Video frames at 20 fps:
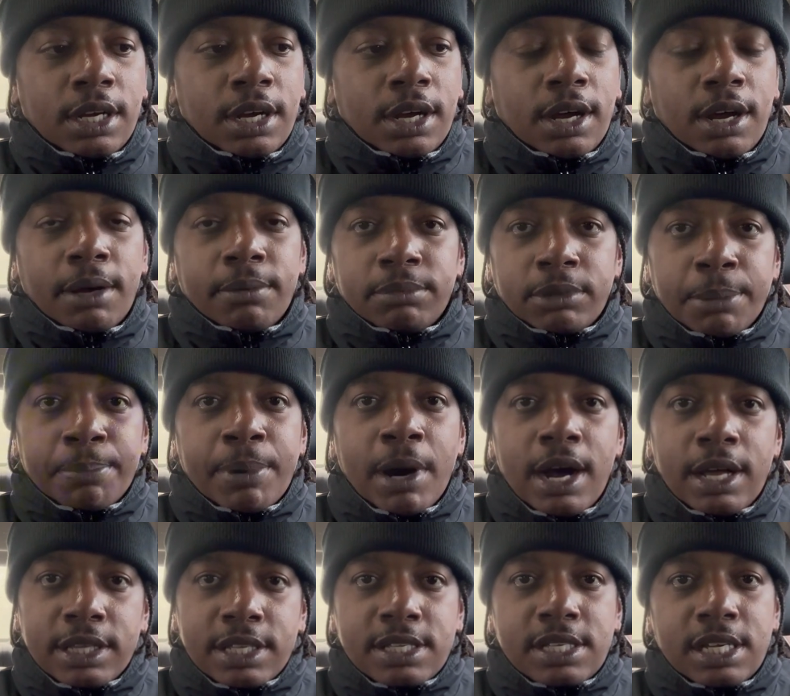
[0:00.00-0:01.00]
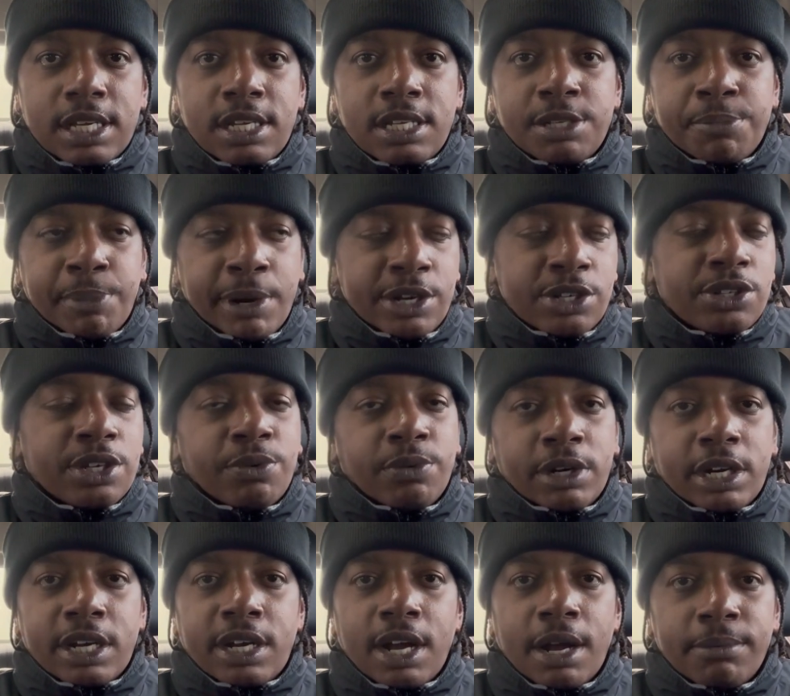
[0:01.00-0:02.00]
the policy, especially
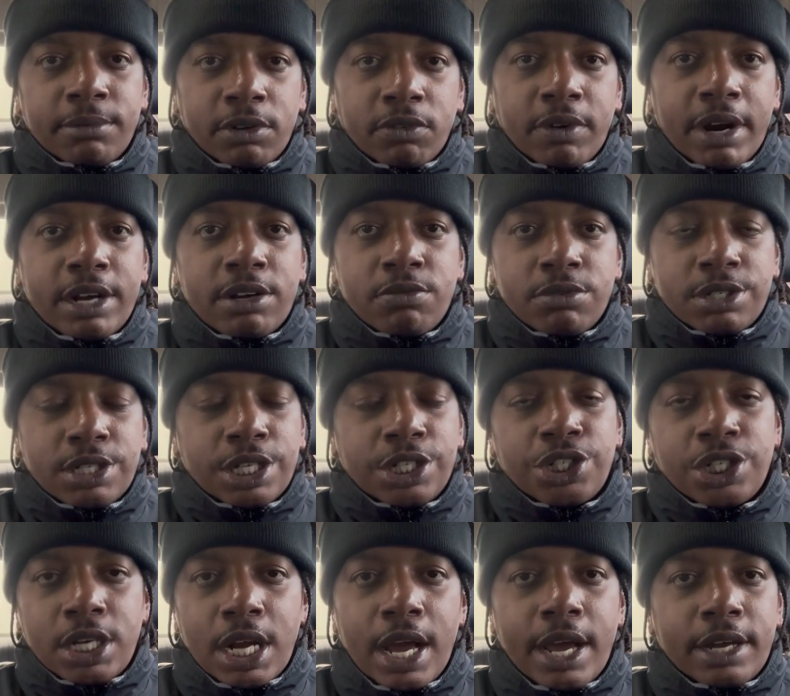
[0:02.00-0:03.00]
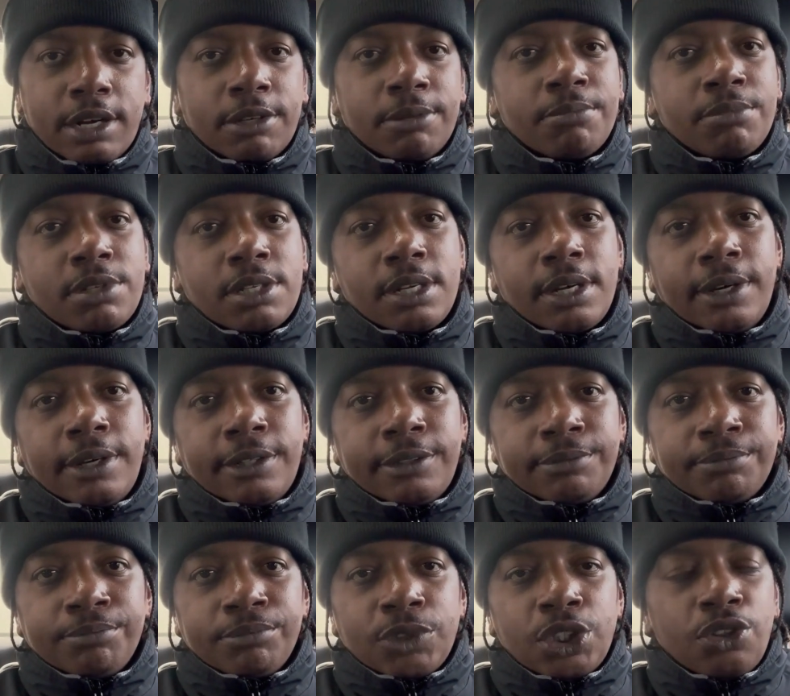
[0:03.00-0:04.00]
when it comes to requisition items,
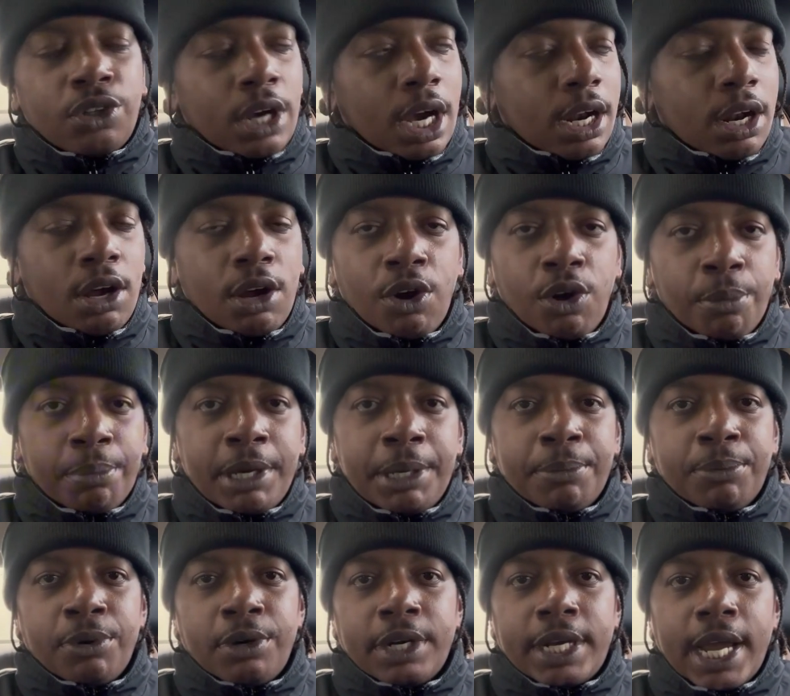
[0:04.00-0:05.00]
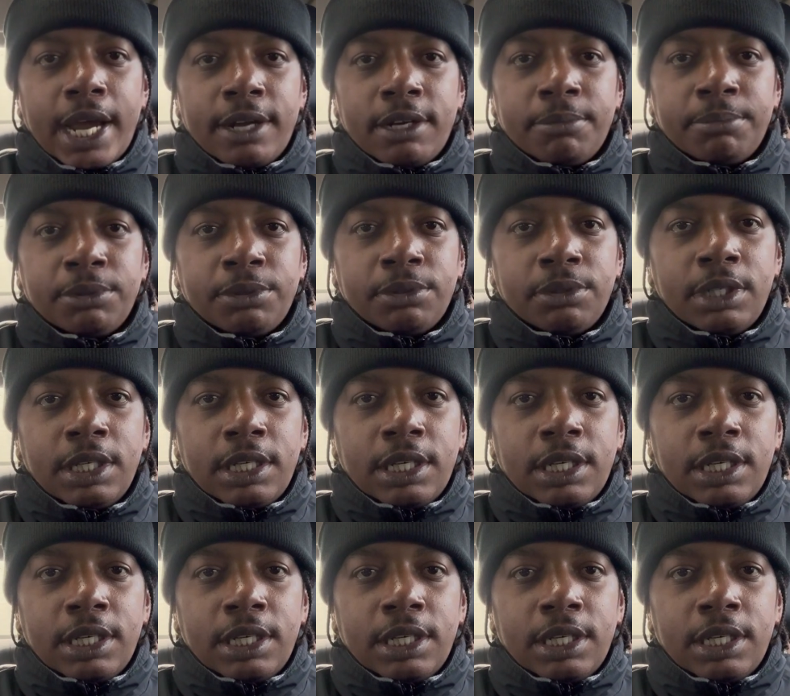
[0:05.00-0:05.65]
you got to hold people accountable.